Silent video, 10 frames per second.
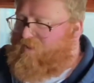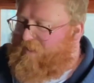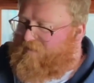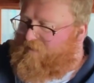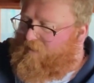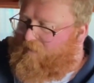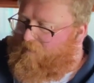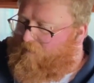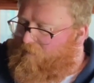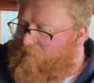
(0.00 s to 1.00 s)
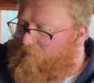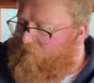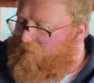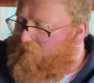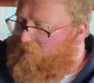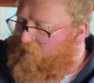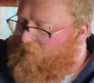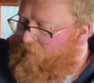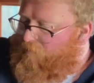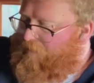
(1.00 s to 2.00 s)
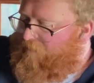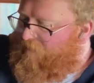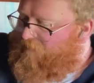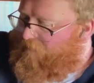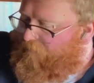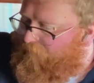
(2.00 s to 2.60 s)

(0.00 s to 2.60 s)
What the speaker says: to get it buried